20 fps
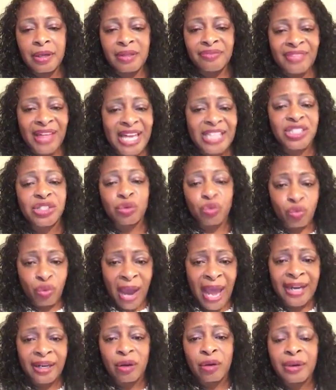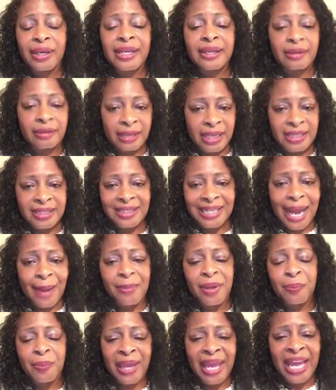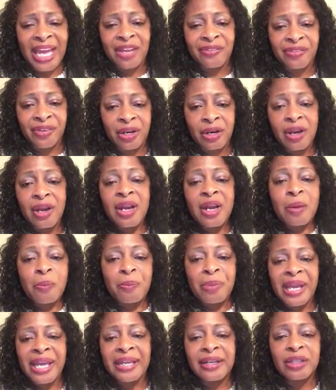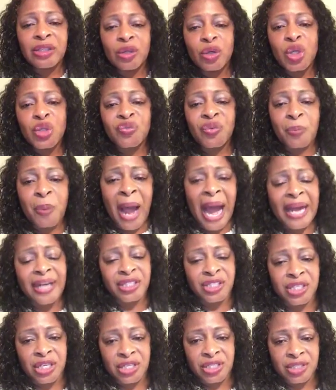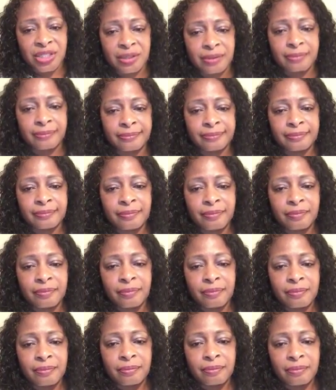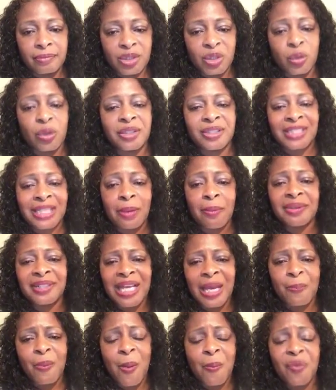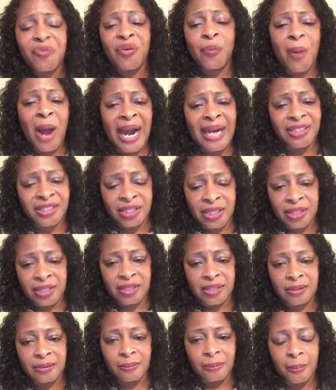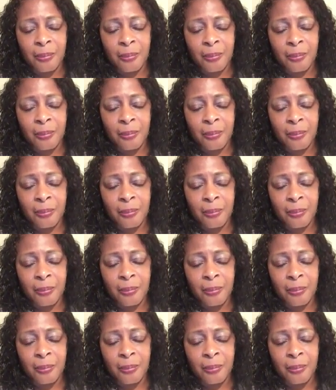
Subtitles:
That's radical Islamic behavior being used for politics, to intimidate people for politics.